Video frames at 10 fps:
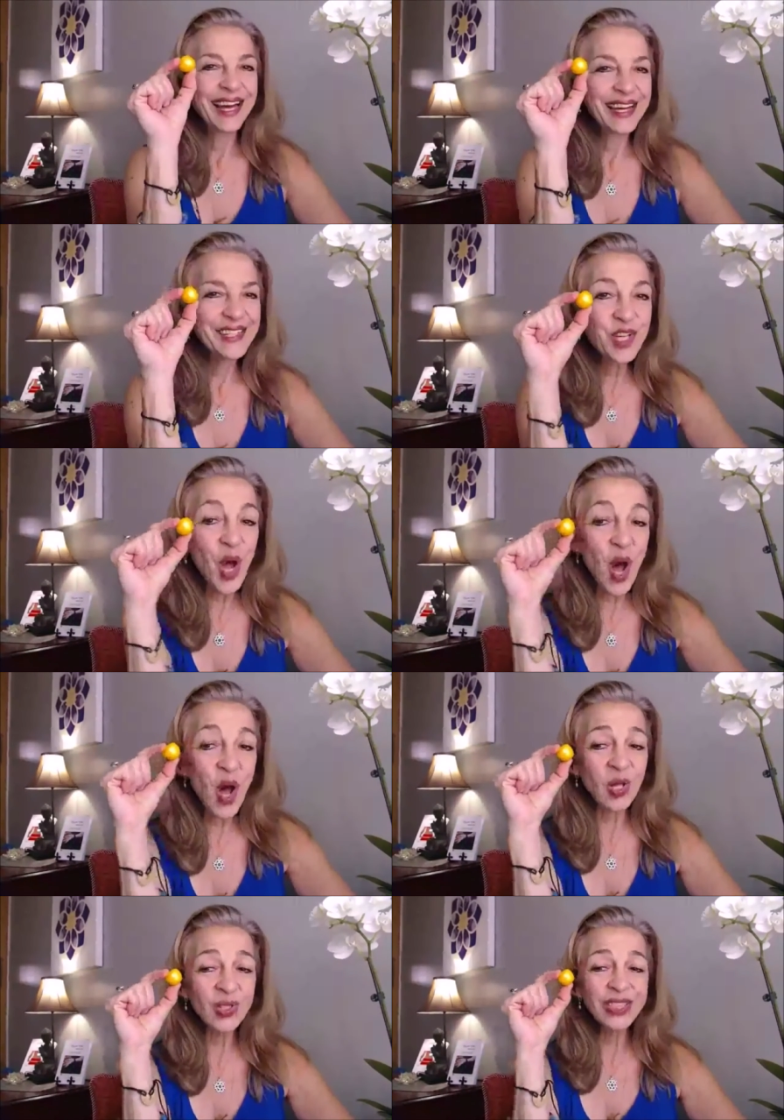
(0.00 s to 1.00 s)
It's
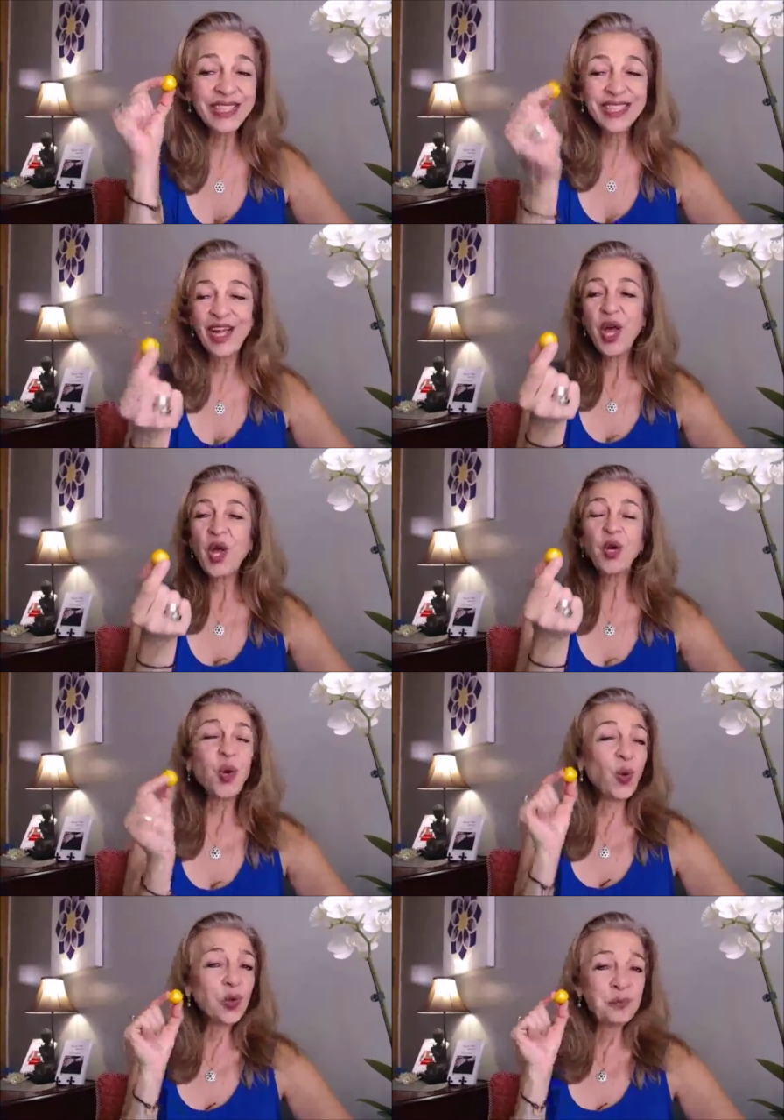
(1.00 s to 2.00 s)
called
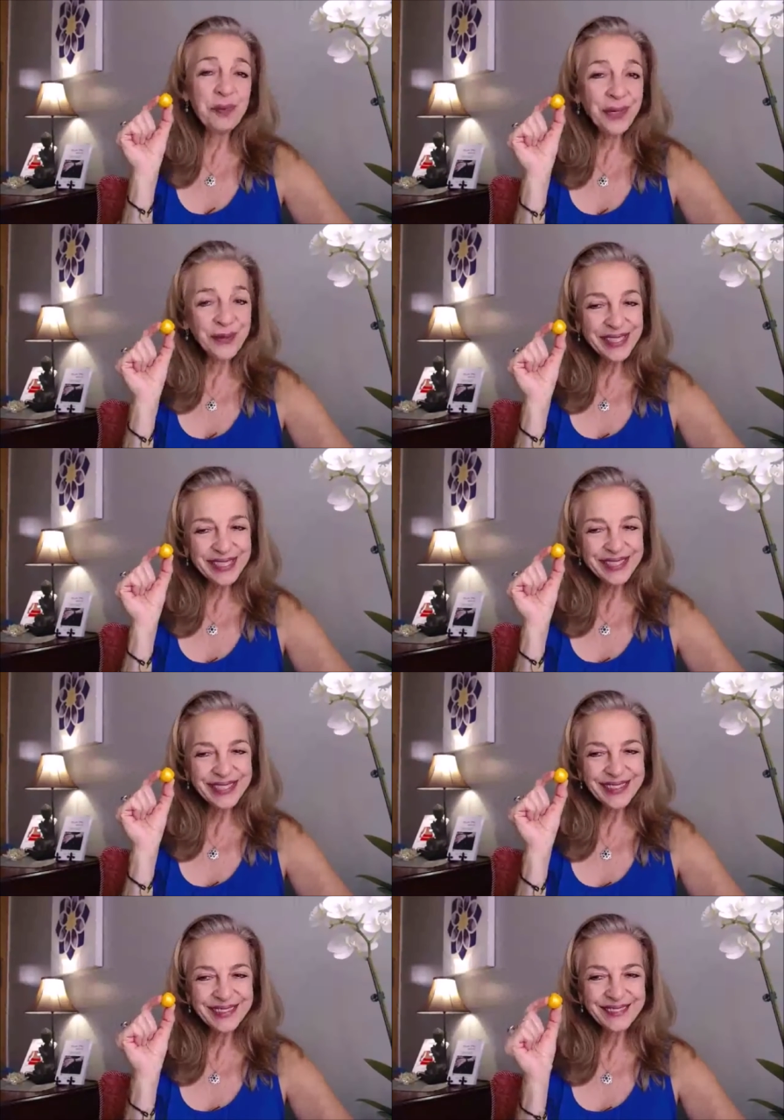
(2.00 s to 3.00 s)
golden berries.
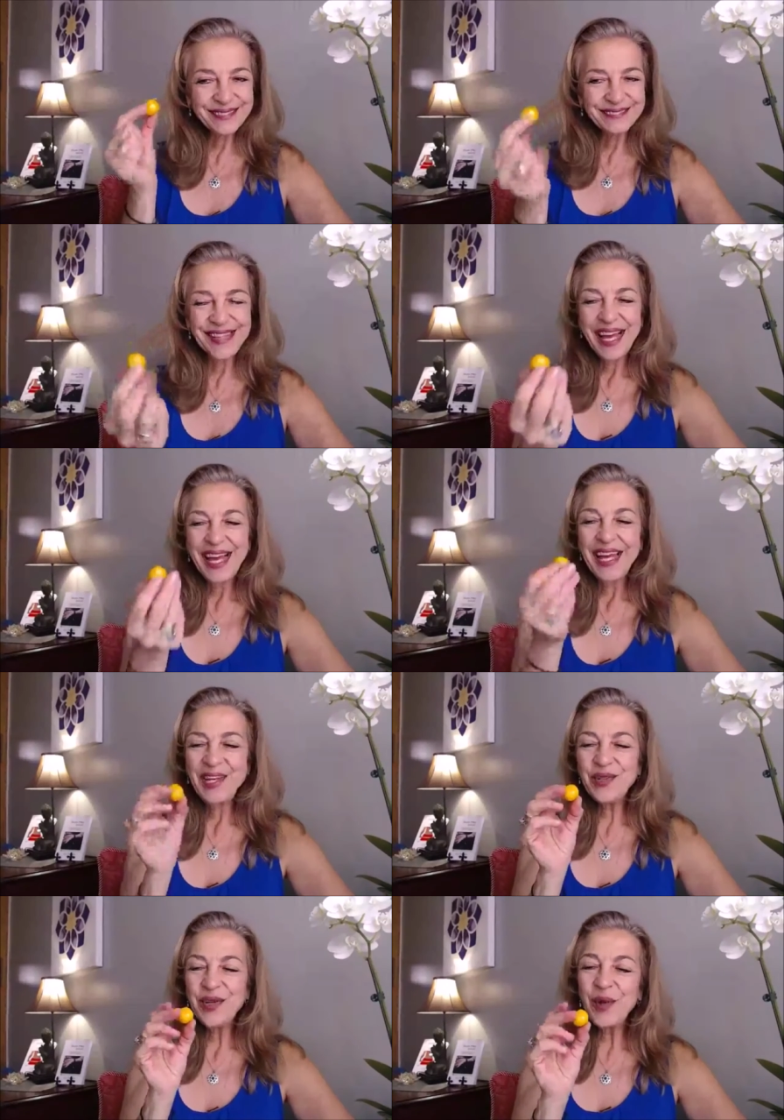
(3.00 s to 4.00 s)

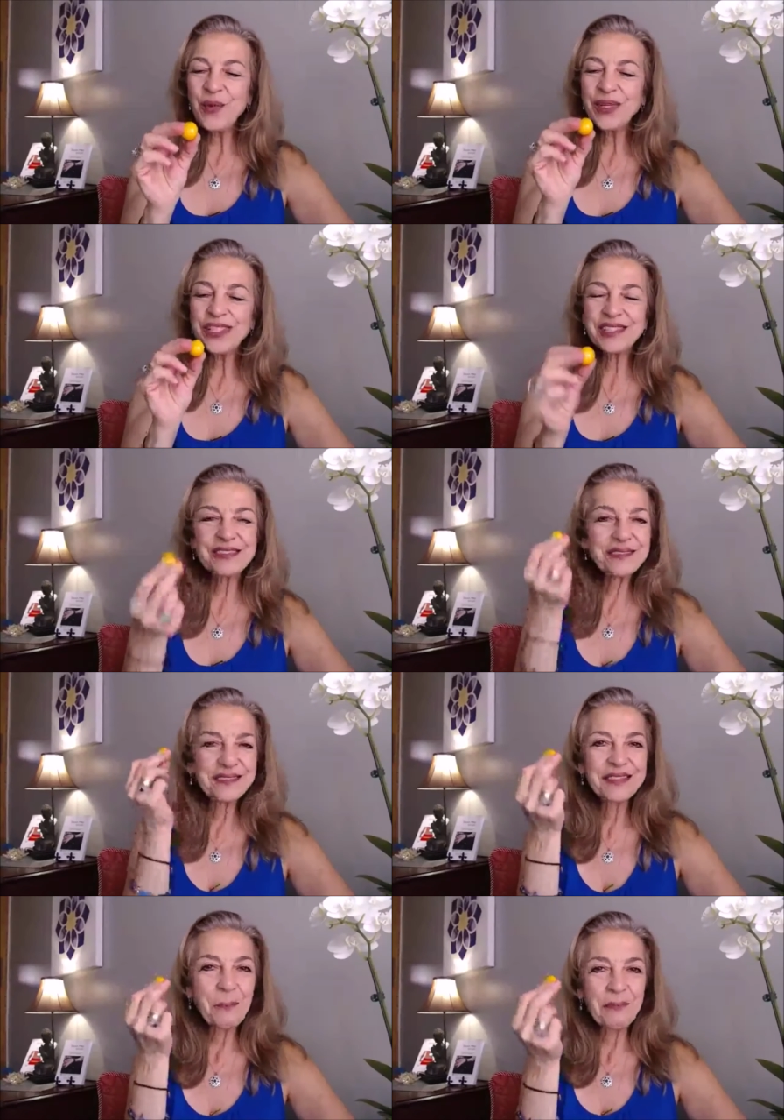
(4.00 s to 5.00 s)
And you know what's
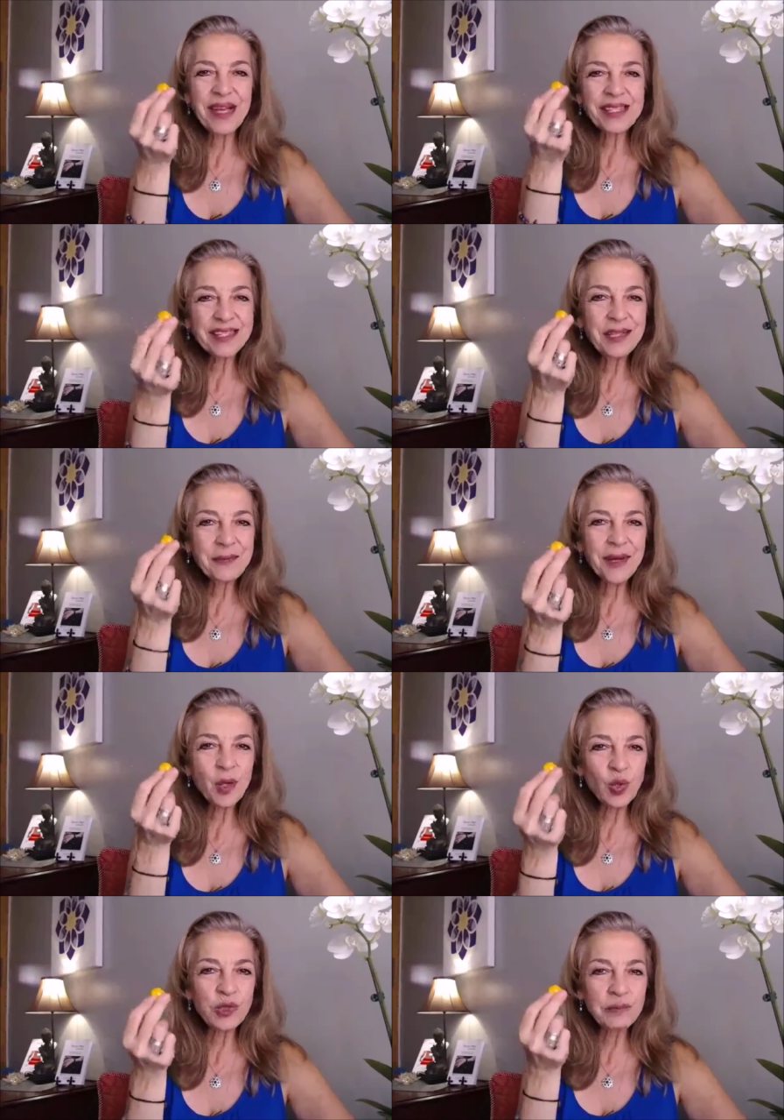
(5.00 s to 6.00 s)
the best thing about
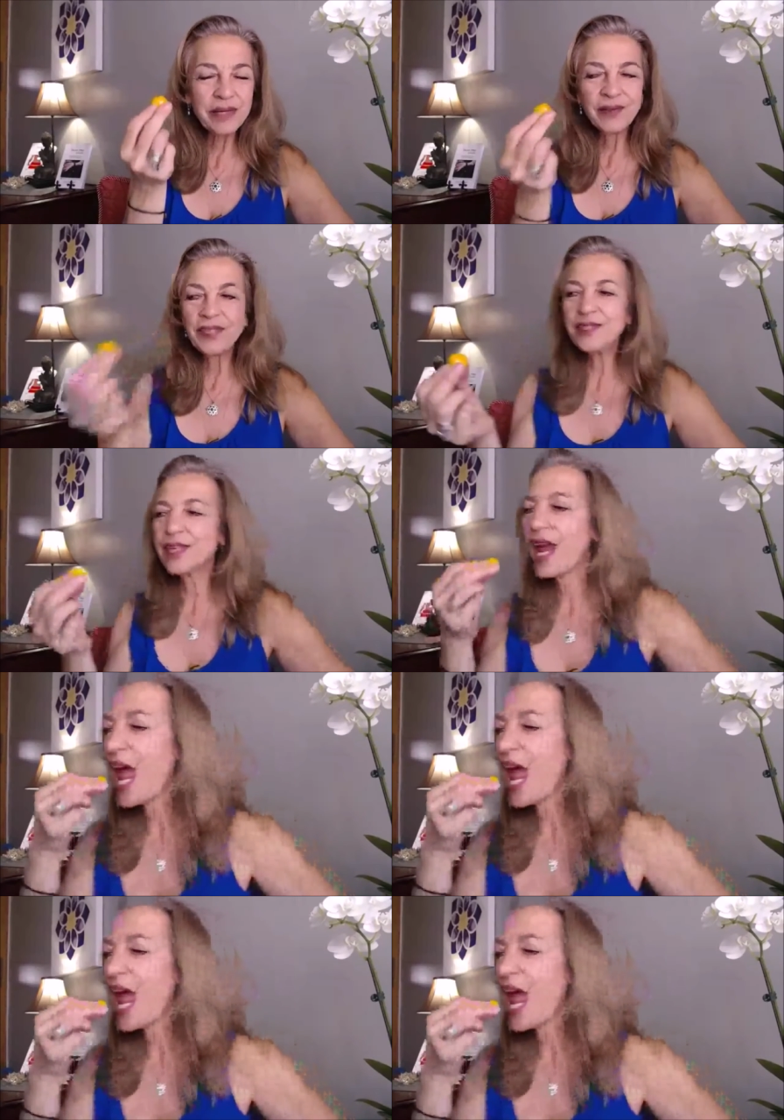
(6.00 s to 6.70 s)
golden berries?